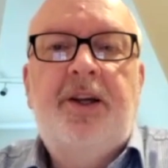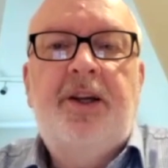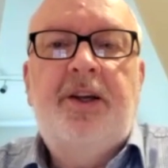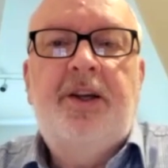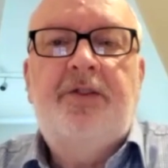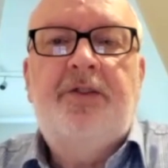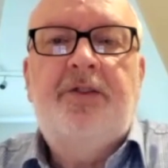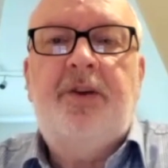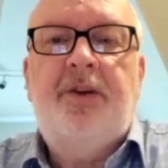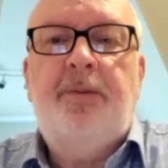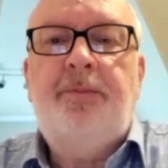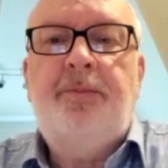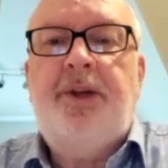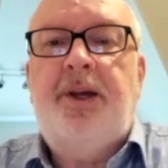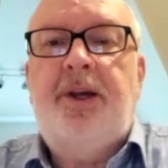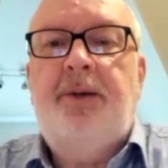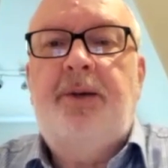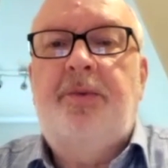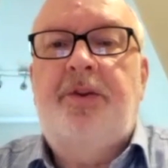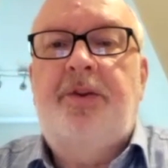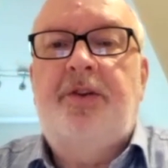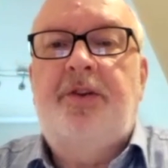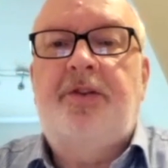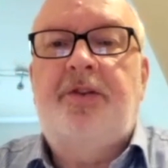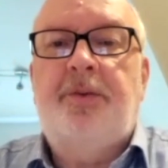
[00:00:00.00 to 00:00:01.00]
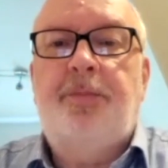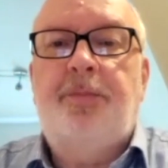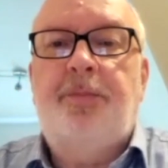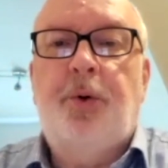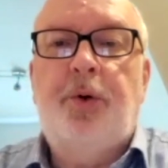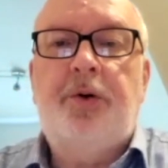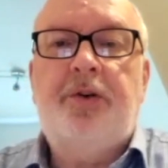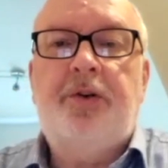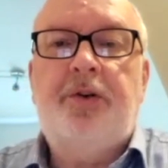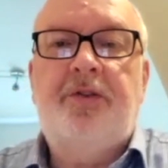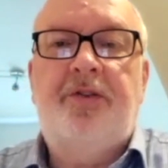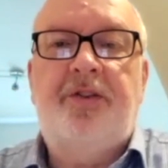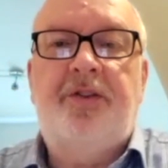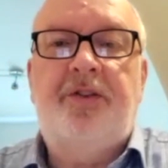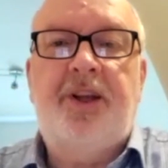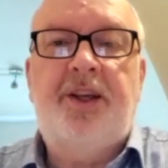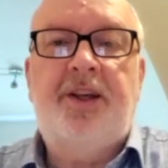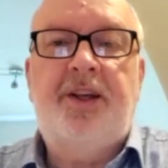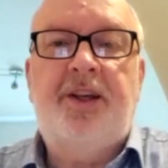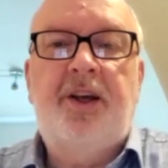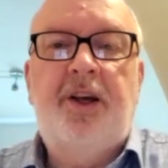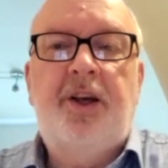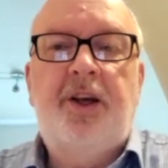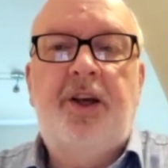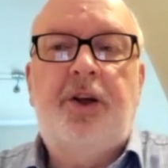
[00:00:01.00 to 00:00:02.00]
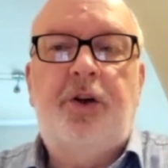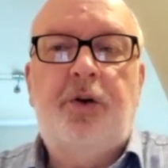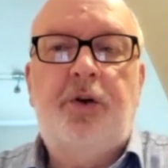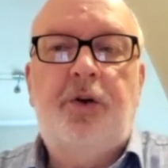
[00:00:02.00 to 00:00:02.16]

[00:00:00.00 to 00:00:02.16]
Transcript: Sometimes the supporters think, you are